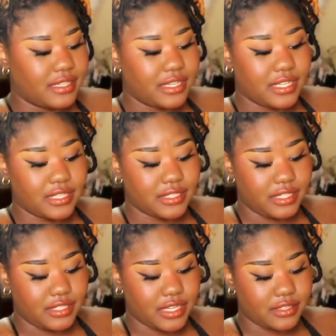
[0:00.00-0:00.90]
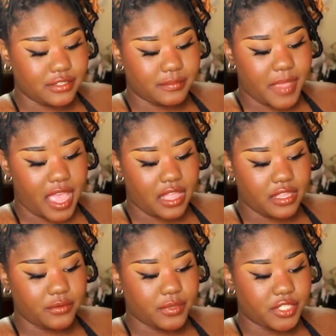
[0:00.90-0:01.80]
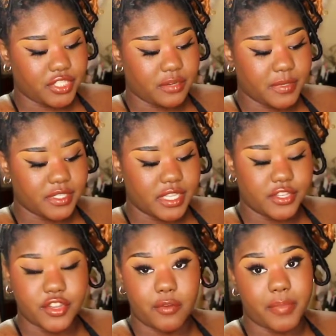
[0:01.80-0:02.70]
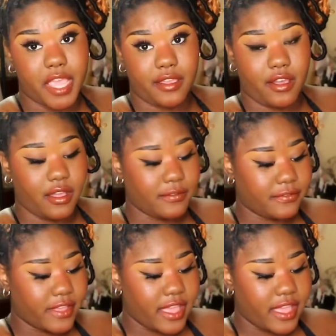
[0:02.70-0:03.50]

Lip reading: It is a desert palette with shimmers that don't pay off